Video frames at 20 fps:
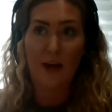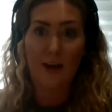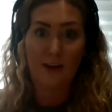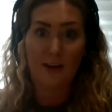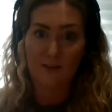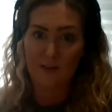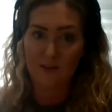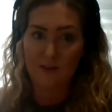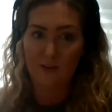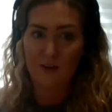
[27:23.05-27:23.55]

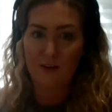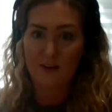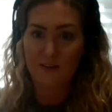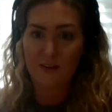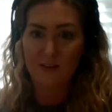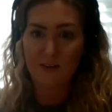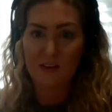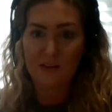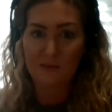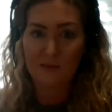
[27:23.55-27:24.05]
exercise
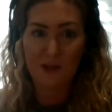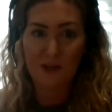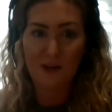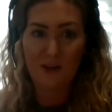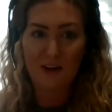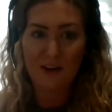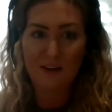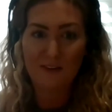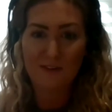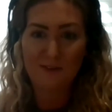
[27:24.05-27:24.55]
into my
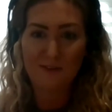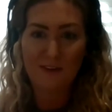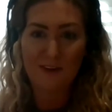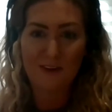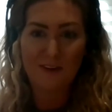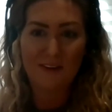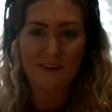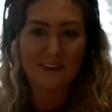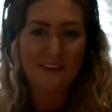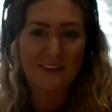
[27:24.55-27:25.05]
life
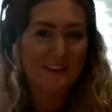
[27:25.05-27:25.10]
i